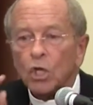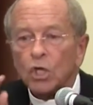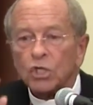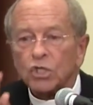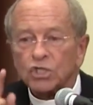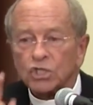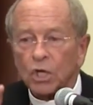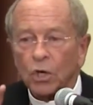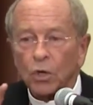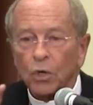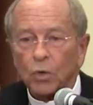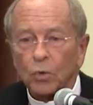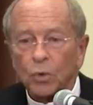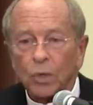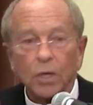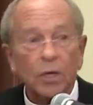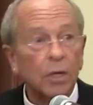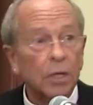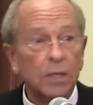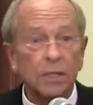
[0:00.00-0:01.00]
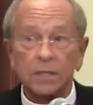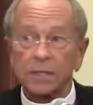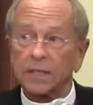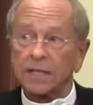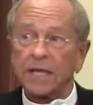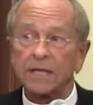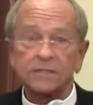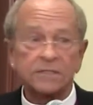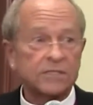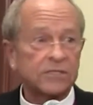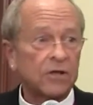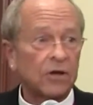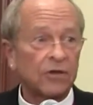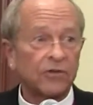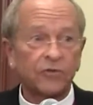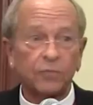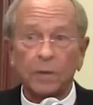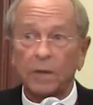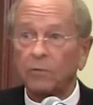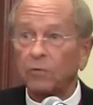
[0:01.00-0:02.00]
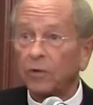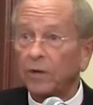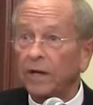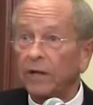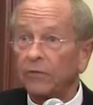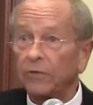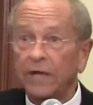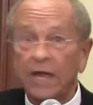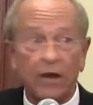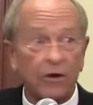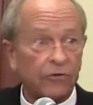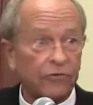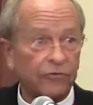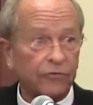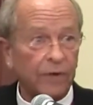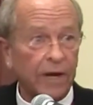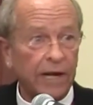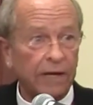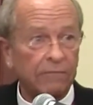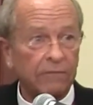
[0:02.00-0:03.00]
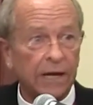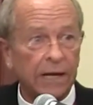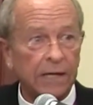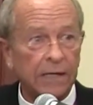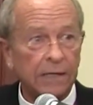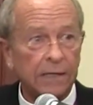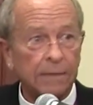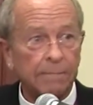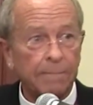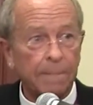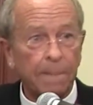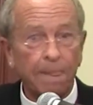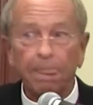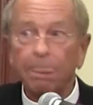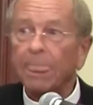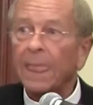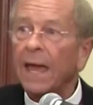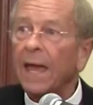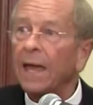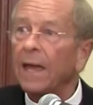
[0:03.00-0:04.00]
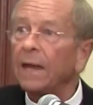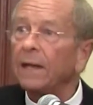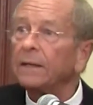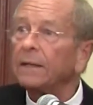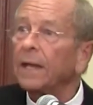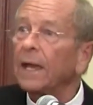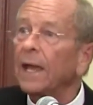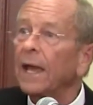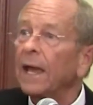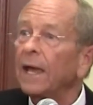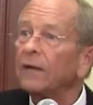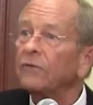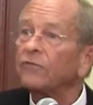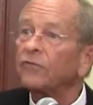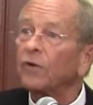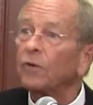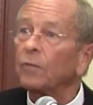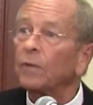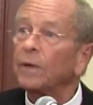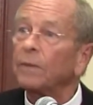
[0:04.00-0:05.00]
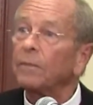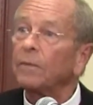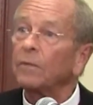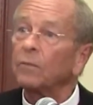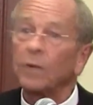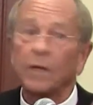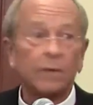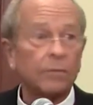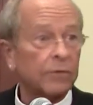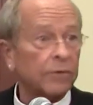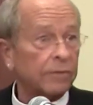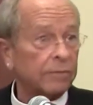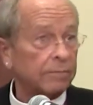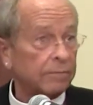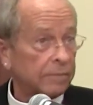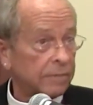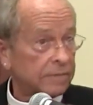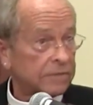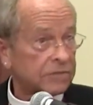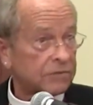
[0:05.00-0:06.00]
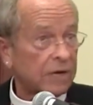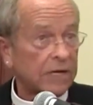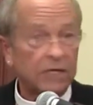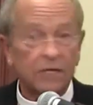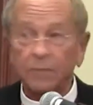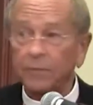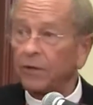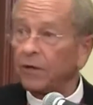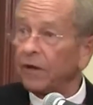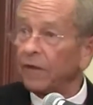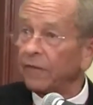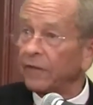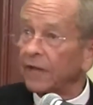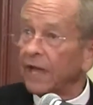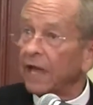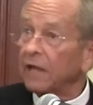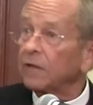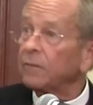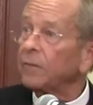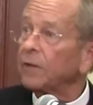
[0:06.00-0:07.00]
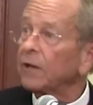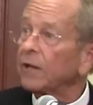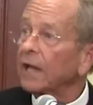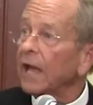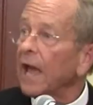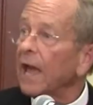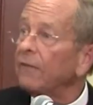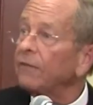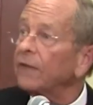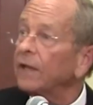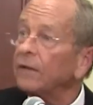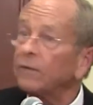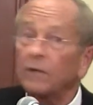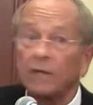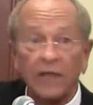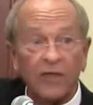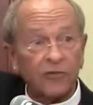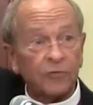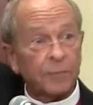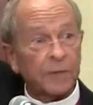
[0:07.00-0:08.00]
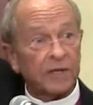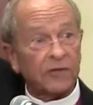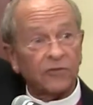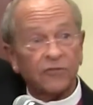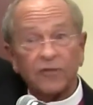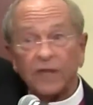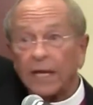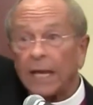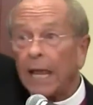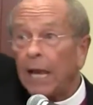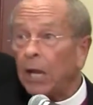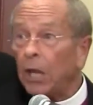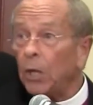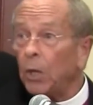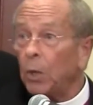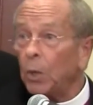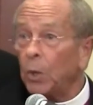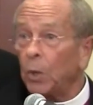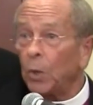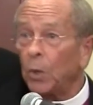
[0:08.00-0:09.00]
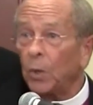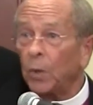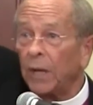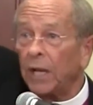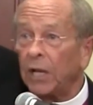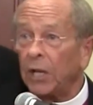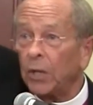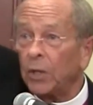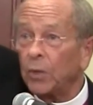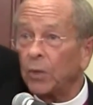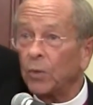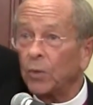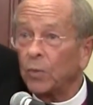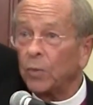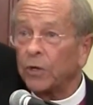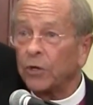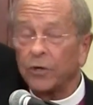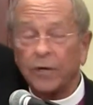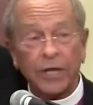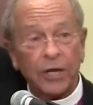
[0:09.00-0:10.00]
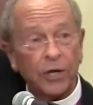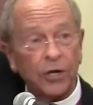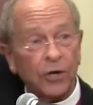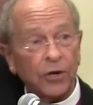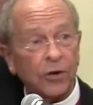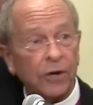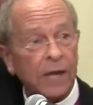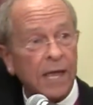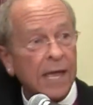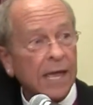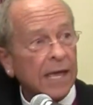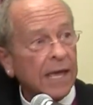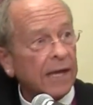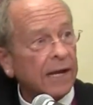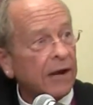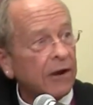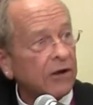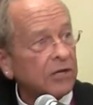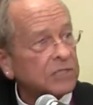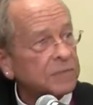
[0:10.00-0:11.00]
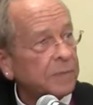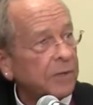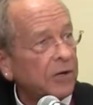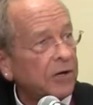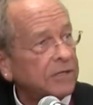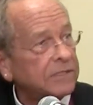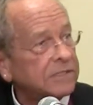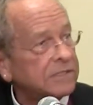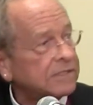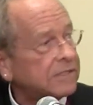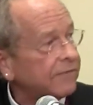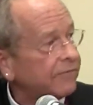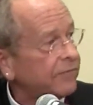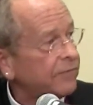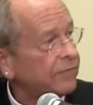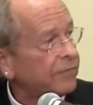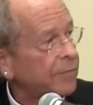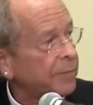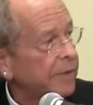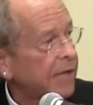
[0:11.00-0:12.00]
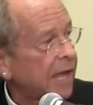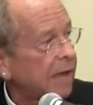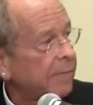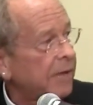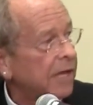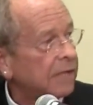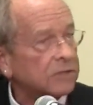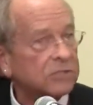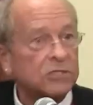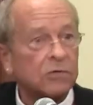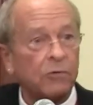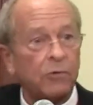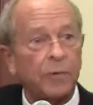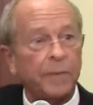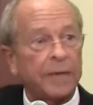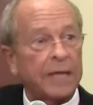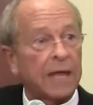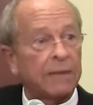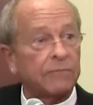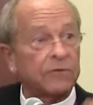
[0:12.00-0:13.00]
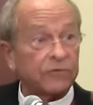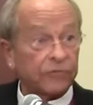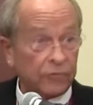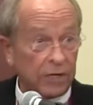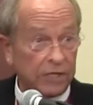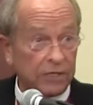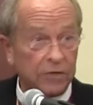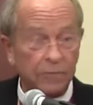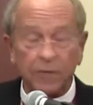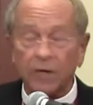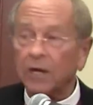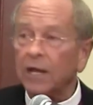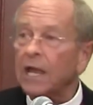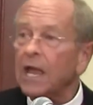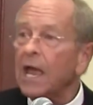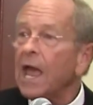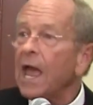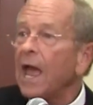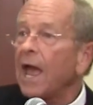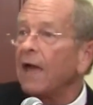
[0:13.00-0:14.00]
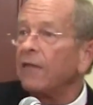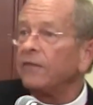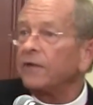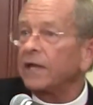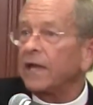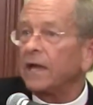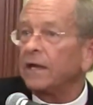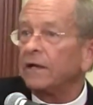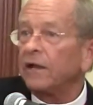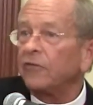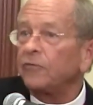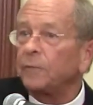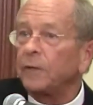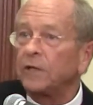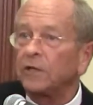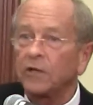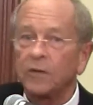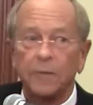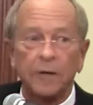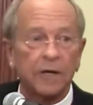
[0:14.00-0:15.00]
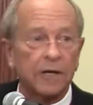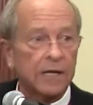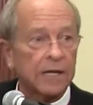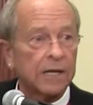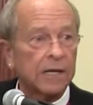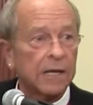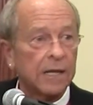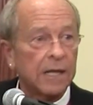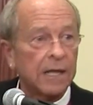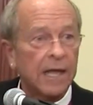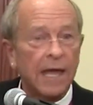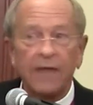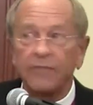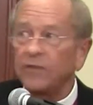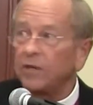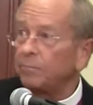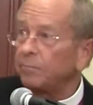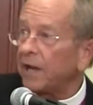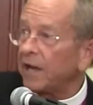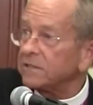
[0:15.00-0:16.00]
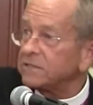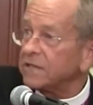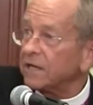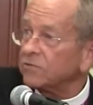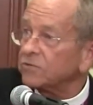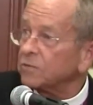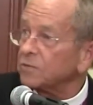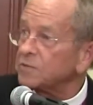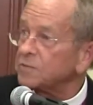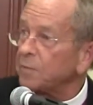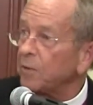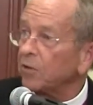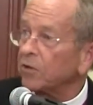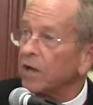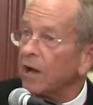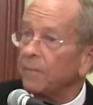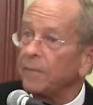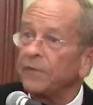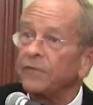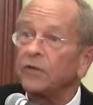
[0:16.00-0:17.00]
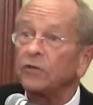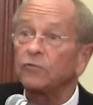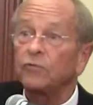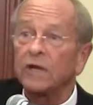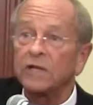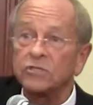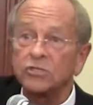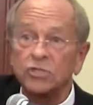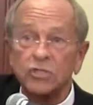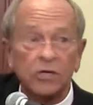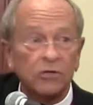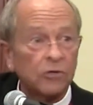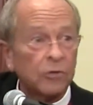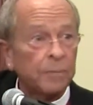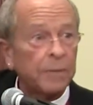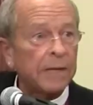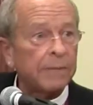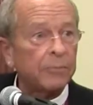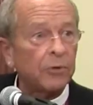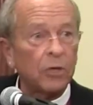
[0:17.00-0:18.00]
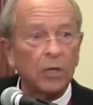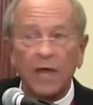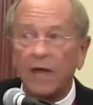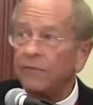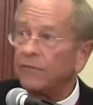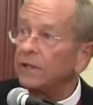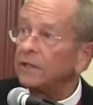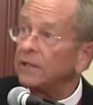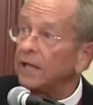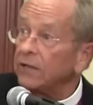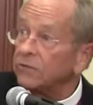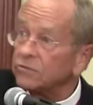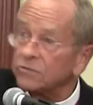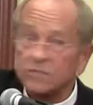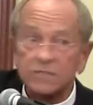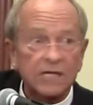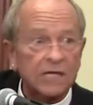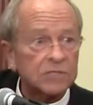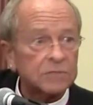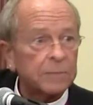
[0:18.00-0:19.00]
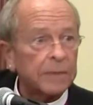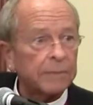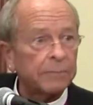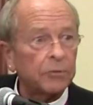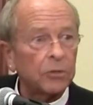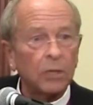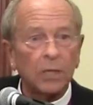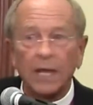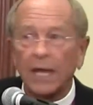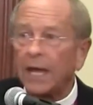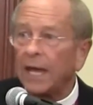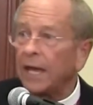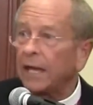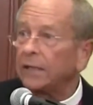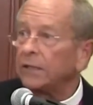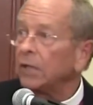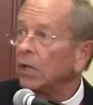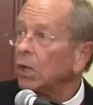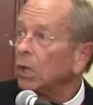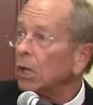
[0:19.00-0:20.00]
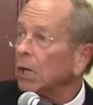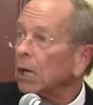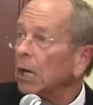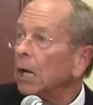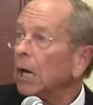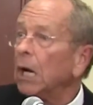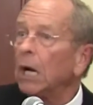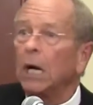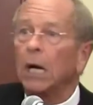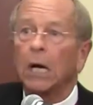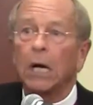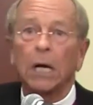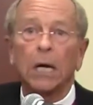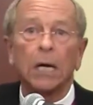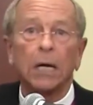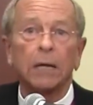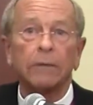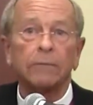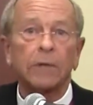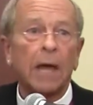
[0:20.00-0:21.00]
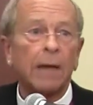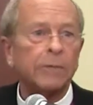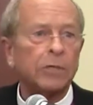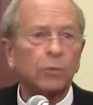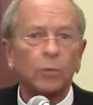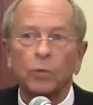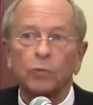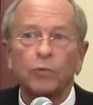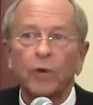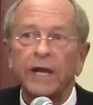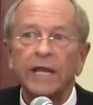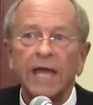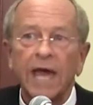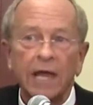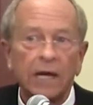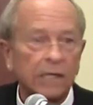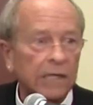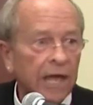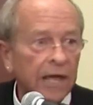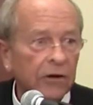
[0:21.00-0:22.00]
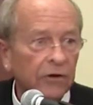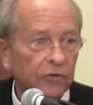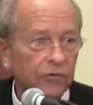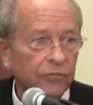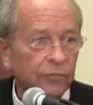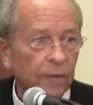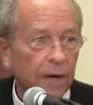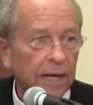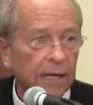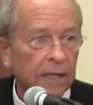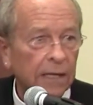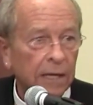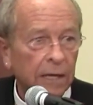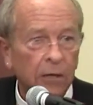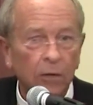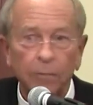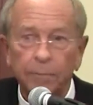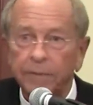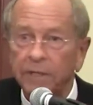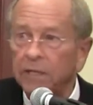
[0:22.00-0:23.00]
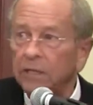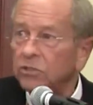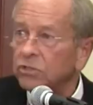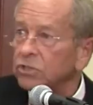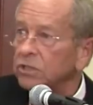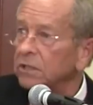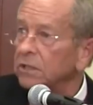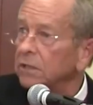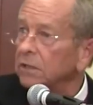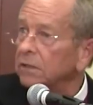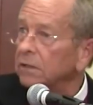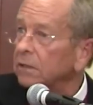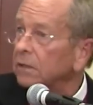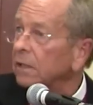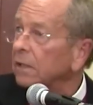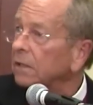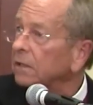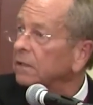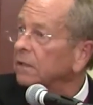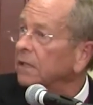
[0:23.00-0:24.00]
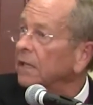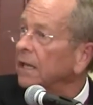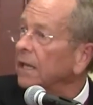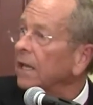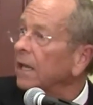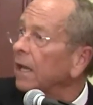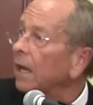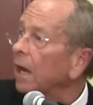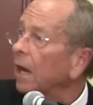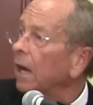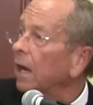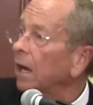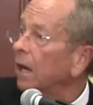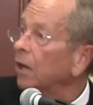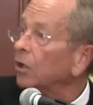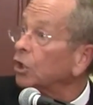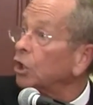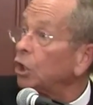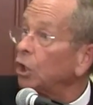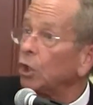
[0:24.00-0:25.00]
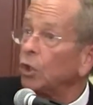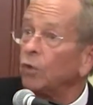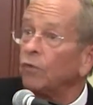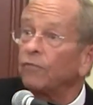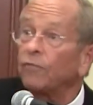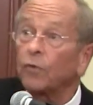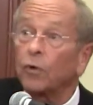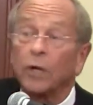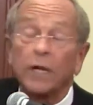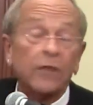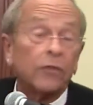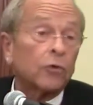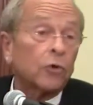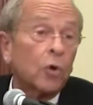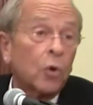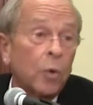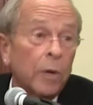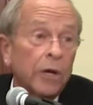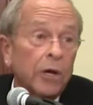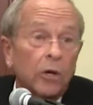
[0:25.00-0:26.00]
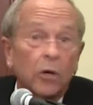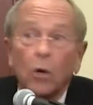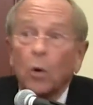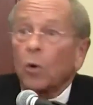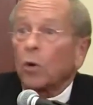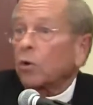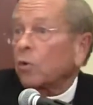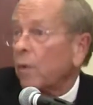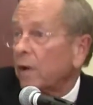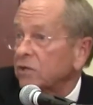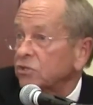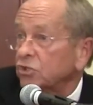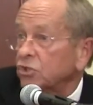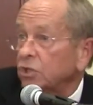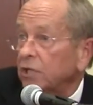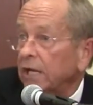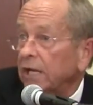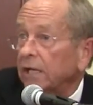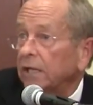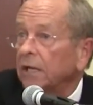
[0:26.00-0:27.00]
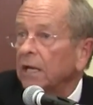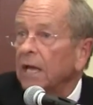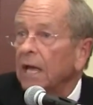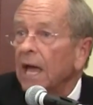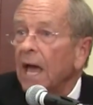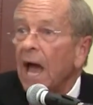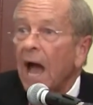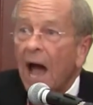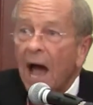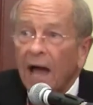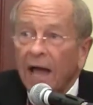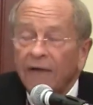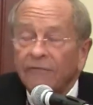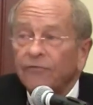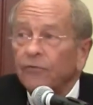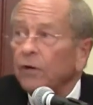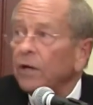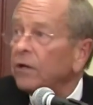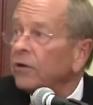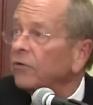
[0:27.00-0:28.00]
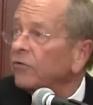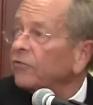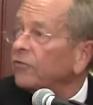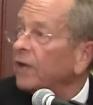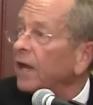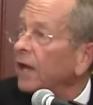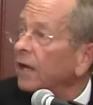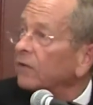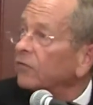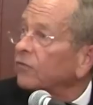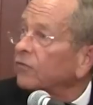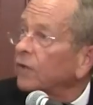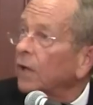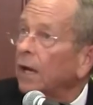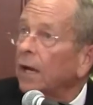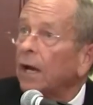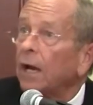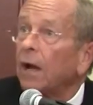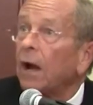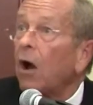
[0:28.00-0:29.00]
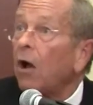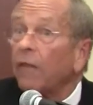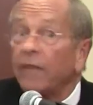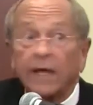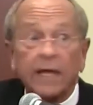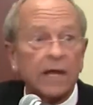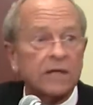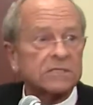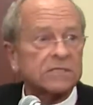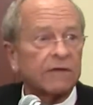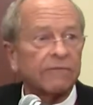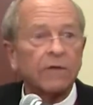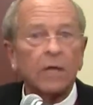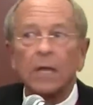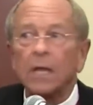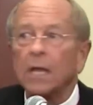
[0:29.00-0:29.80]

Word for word: So Kinsey told us we were either gay or straight, right? And, and so we, we were the straight community and the gay community. And then lesbians said, hello, hello, we're here, and our experience is different from gay men. So we became the straight community and the gay and lesbian community. And then bisexuals spoke up, and then transgendered people, and then intersex people, and uh, I mean, we're running out of letters, right? L B G T Q for either queer or questioning, I for intersex, uh, all that kind of stuff.